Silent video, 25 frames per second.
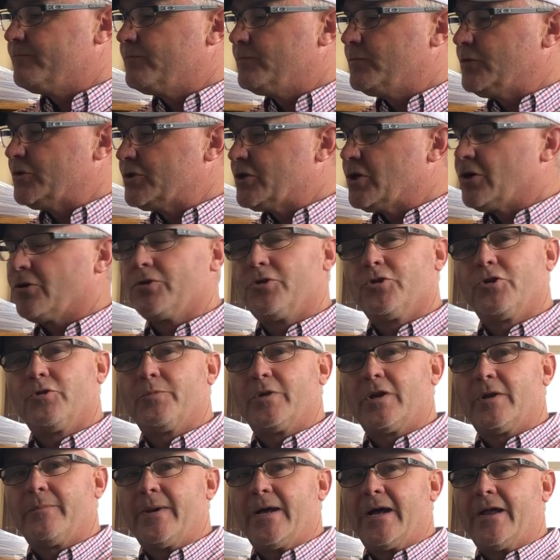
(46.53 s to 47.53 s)
let's talk a little
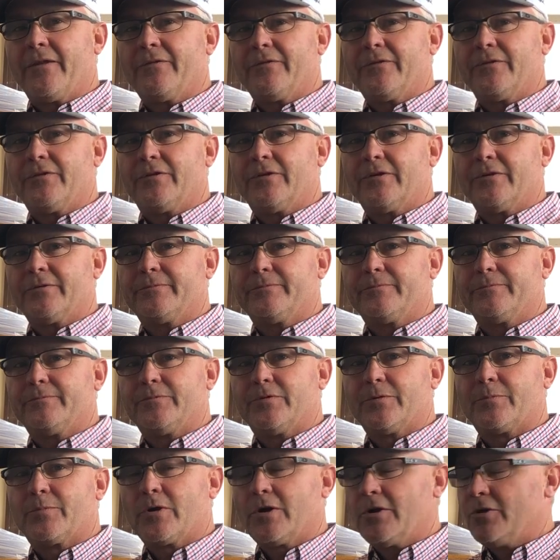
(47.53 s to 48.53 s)
bit about
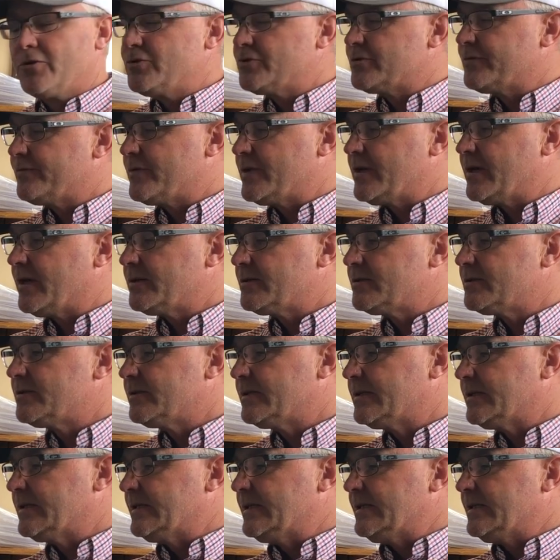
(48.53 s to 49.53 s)
the pros of this.
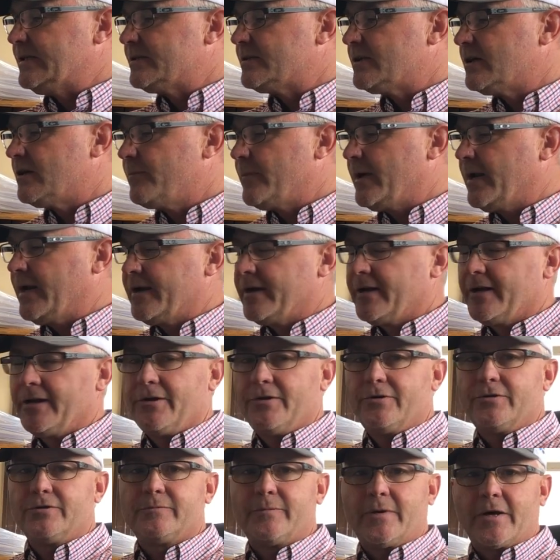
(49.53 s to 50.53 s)
So everybody
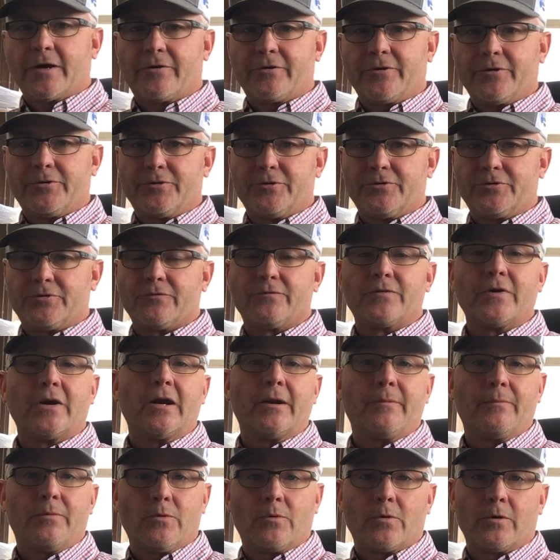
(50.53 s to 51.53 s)
knows micronutrients are
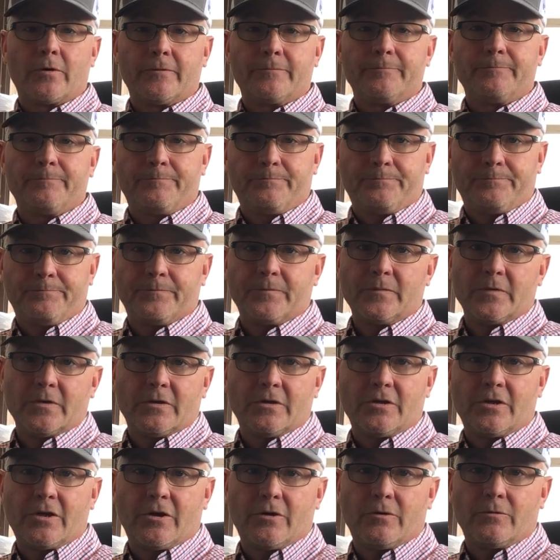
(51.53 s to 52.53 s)
very important,
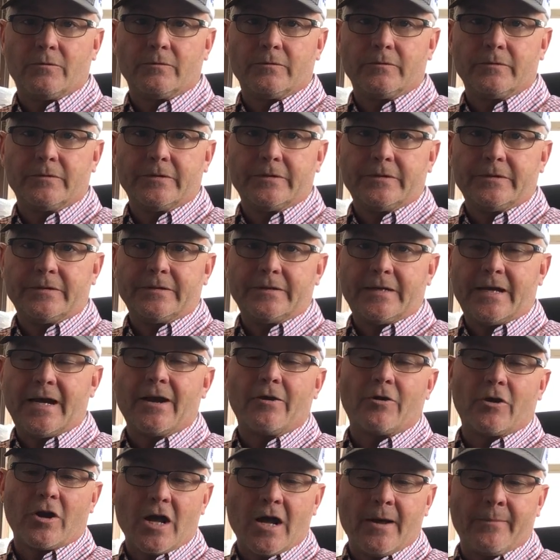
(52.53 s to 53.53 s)

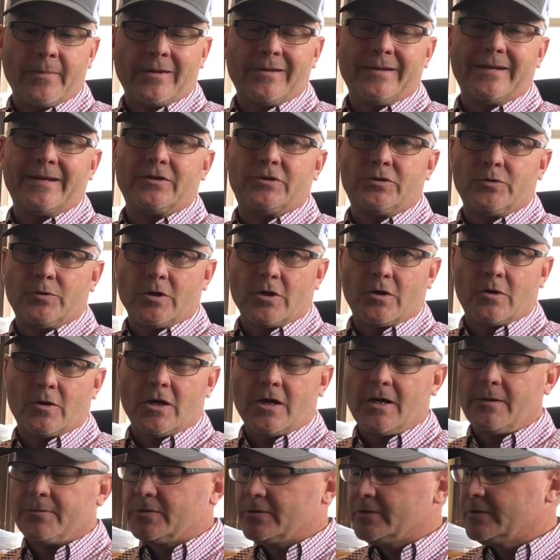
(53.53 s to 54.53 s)
agronomically to our
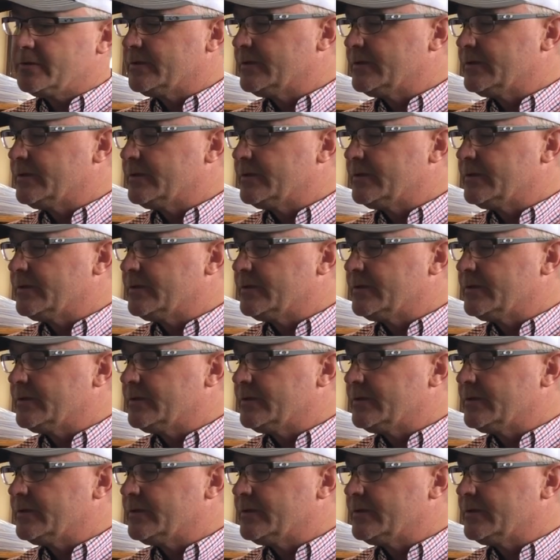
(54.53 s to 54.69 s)
crops.